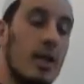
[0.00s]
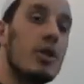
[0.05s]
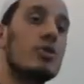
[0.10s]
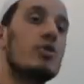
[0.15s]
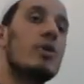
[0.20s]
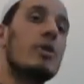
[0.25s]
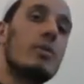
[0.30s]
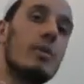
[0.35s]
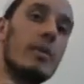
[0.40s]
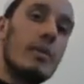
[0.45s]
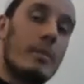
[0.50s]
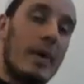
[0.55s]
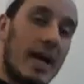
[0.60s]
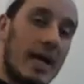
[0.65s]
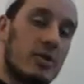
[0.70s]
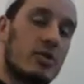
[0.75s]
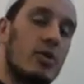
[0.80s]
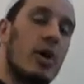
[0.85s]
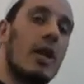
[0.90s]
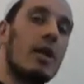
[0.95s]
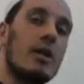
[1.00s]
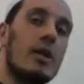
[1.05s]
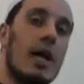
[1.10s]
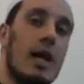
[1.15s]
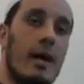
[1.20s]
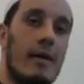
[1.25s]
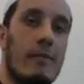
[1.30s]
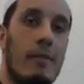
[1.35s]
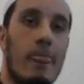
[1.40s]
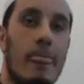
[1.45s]
So he went back to
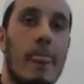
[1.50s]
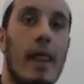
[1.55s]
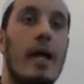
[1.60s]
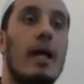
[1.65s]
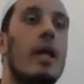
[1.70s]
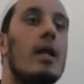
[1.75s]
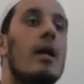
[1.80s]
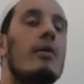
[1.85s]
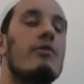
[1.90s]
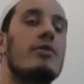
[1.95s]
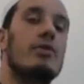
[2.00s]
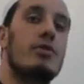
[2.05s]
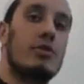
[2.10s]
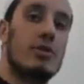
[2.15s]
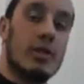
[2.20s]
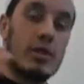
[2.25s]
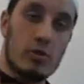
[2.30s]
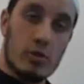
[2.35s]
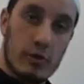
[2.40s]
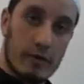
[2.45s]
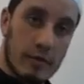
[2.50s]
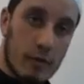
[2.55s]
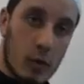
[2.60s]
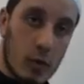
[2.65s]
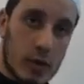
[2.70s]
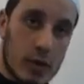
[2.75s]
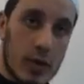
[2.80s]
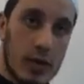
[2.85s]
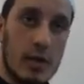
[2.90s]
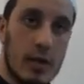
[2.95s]
Allah, and Allah reduced it to
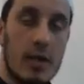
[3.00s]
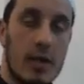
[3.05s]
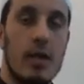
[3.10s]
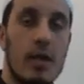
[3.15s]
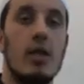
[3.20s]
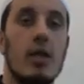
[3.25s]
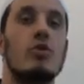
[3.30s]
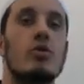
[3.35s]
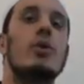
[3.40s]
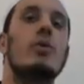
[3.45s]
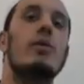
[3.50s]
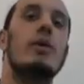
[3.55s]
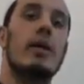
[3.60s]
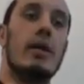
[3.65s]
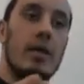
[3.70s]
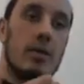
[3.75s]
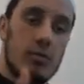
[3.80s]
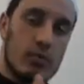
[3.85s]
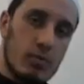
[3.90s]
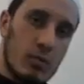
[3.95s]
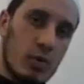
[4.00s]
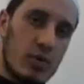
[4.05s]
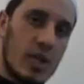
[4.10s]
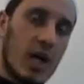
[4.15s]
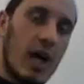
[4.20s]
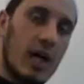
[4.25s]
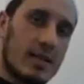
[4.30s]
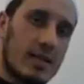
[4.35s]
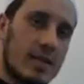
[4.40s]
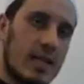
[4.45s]
40. So he,
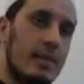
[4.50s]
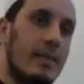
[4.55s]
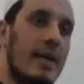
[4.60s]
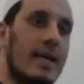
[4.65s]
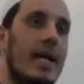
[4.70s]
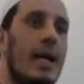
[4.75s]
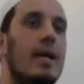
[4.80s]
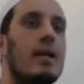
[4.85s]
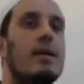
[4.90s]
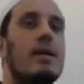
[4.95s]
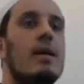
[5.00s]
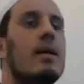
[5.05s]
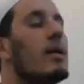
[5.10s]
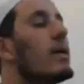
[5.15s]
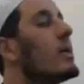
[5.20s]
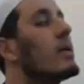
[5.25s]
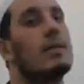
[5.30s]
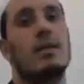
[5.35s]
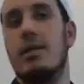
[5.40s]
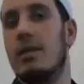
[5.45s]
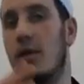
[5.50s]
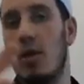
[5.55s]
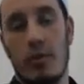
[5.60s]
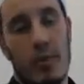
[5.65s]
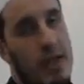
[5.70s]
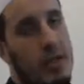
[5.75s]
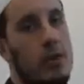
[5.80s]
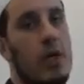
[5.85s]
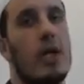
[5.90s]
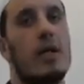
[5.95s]
Musa asked him again. He said, Go
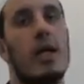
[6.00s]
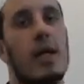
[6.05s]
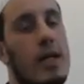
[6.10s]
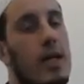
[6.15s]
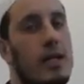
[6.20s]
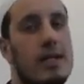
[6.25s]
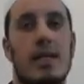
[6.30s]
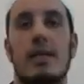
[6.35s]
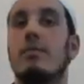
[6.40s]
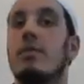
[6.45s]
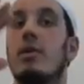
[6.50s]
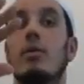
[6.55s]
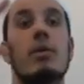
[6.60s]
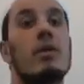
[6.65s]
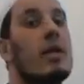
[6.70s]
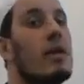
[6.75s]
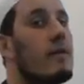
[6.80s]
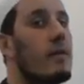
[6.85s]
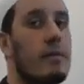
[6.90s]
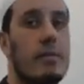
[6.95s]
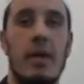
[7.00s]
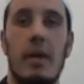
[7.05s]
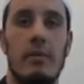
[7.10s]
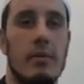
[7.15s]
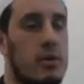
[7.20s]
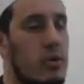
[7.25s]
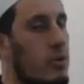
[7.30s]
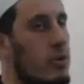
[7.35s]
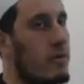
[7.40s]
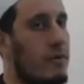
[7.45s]
back to Allah and ask him, they will never be
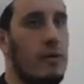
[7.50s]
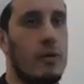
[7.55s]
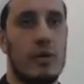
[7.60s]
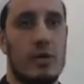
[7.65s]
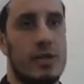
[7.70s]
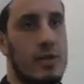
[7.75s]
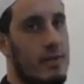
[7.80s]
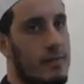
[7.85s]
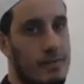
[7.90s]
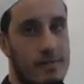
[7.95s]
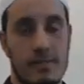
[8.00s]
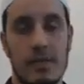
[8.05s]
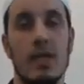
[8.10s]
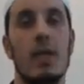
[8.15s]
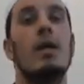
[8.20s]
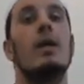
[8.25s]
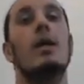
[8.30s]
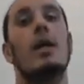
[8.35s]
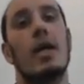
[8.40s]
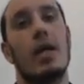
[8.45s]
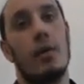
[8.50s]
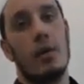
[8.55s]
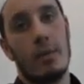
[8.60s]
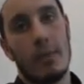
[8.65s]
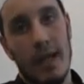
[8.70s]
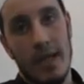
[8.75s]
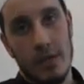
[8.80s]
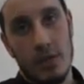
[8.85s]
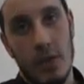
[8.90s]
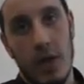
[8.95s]
able to do 40. He
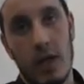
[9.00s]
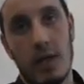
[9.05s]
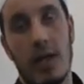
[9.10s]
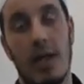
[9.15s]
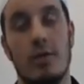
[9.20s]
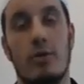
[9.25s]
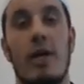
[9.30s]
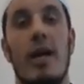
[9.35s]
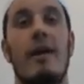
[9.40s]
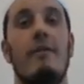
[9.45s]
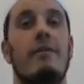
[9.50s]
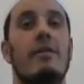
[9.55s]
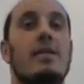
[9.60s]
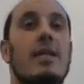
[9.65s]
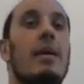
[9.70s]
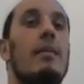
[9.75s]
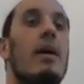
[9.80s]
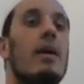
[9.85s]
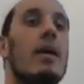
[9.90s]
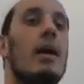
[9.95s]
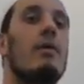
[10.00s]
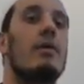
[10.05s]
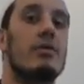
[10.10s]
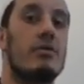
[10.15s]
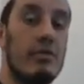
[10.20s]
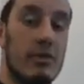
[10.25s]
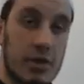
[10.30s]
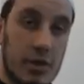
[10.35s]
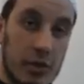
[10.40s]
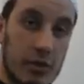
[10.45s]
went back to Allah. So every time Allah
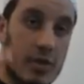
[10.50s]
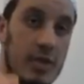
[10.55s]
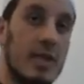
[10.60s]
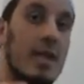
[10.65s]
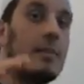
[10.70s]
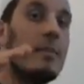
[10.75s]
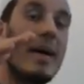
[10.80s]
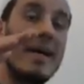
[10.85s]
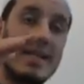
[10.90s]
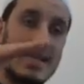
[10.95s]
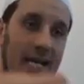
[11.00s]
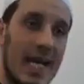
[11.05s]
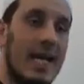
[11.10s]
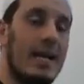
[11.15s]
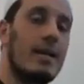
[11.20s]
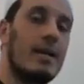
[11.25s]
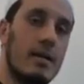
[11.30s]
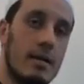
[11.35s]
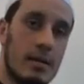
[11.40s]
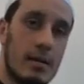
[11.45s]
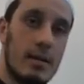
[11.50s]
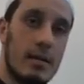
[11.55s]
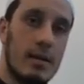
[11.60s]
was reducing it by 10.